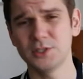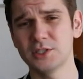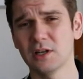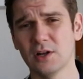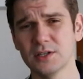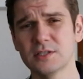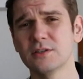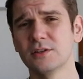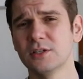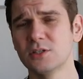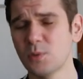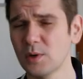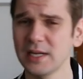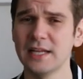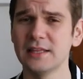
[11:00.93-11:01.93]
which launches on the
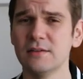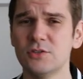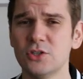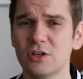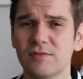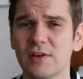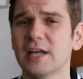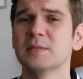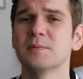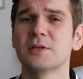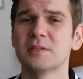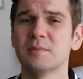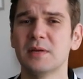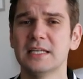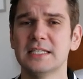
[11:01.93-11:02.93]
28th of June for
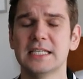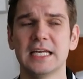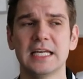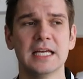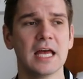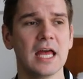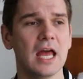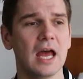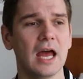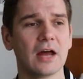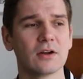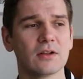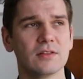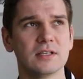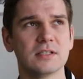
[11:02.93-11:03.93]
Xbox and PC,
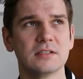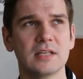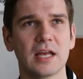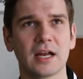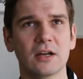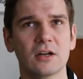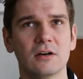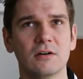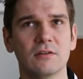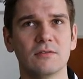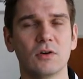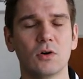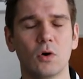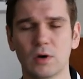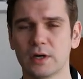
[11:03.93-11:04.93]
and on the 2nd
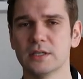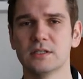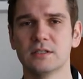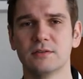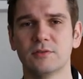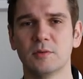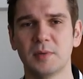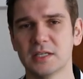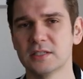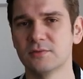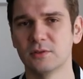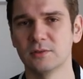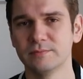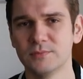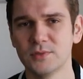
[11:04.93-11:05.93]
of August for
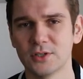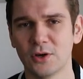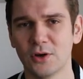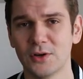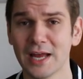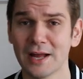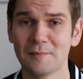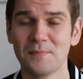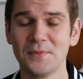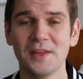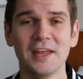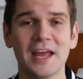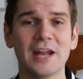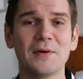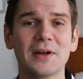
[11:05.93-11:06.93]
PS4. So yeah.
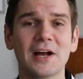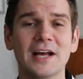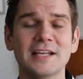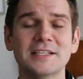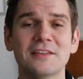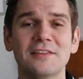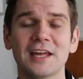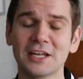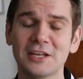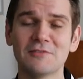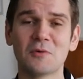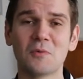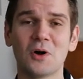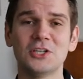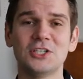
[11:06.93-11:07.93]
Anyway guys, thank you
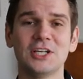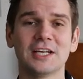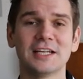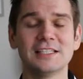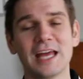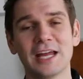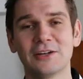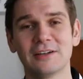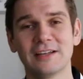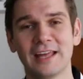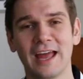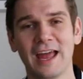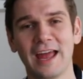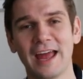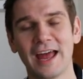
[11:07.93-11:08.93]
for watching, take good
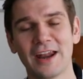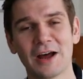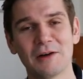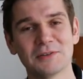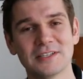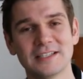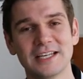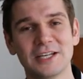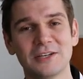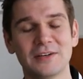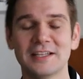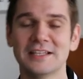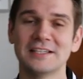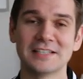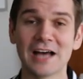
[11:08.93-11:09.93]
care, and I will see you
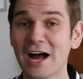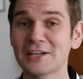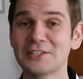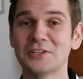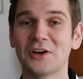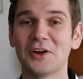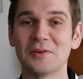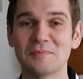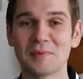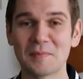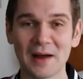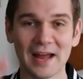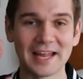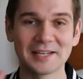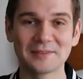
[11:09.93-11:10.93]
in the dark zone. Bye
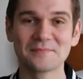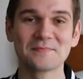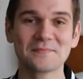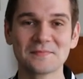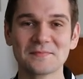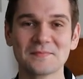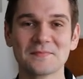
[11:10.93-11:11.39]
bye.